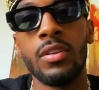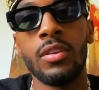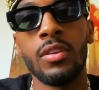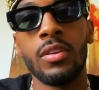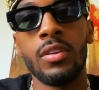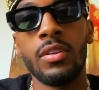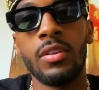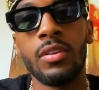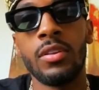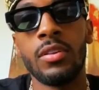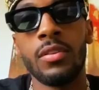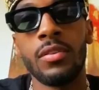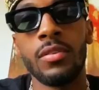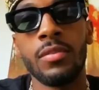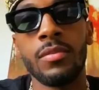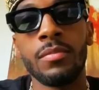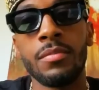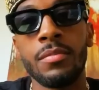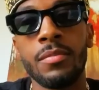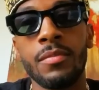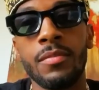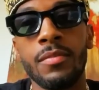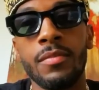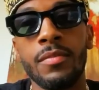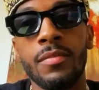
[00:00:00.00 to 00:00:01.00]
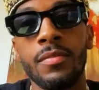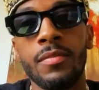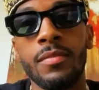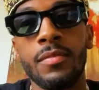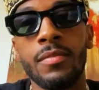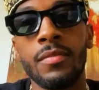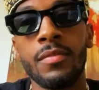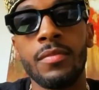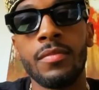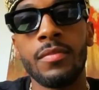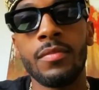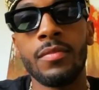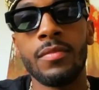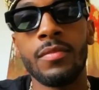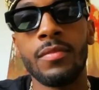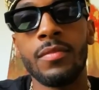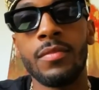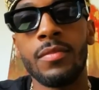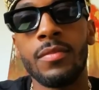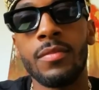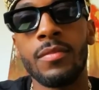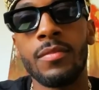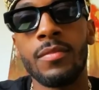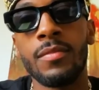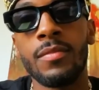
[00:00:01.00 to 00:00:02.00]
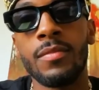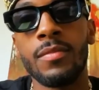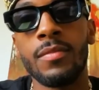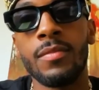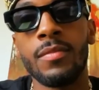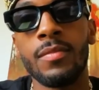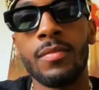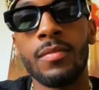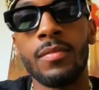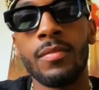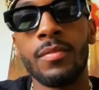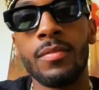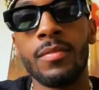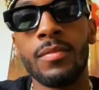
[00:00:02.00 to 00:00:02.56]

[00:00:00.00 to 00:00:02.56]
(no one is talking)